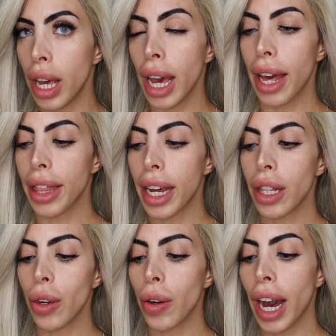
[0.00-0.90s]
and
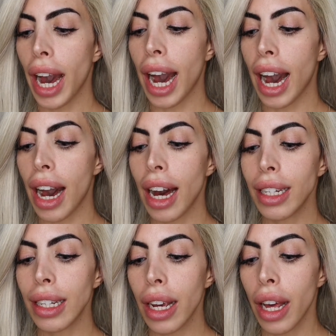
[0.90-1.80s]
then you
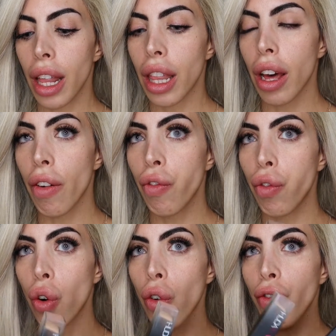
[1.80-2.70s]
had the
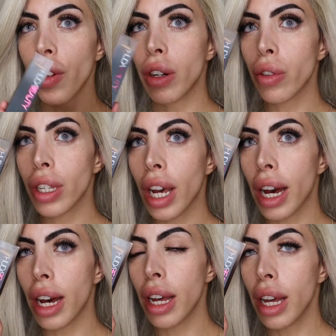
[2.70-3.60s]
Faux
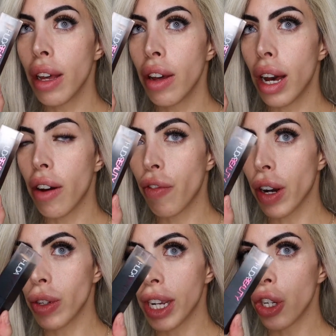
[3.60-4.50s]
Filter
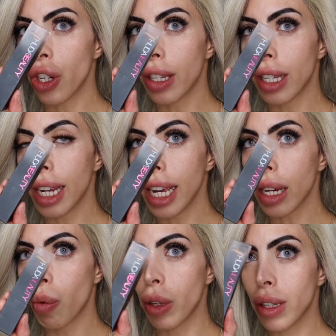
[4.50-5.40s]
foundation
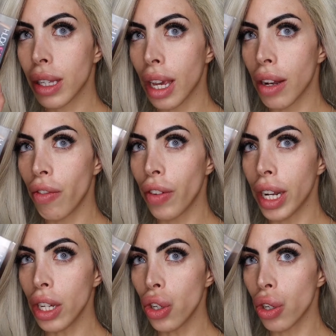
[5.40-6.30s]
stick with skin
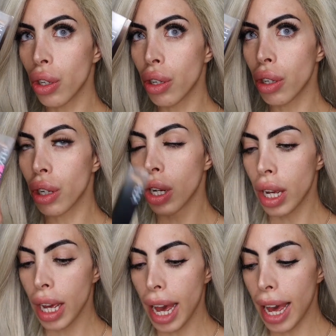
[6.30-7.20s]
finish,
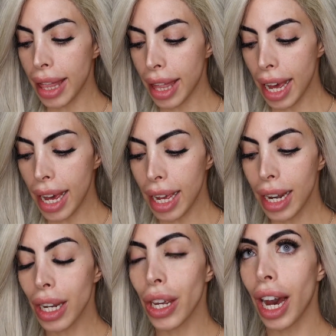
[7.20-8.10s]
and
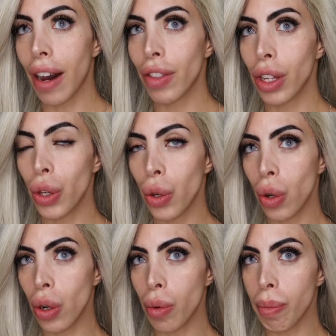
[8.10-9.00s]
then you have the new
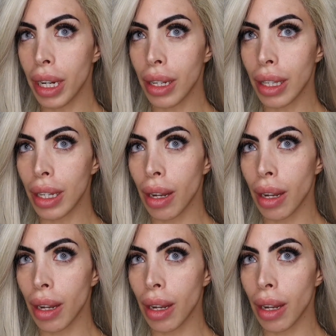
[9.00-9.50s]
luminous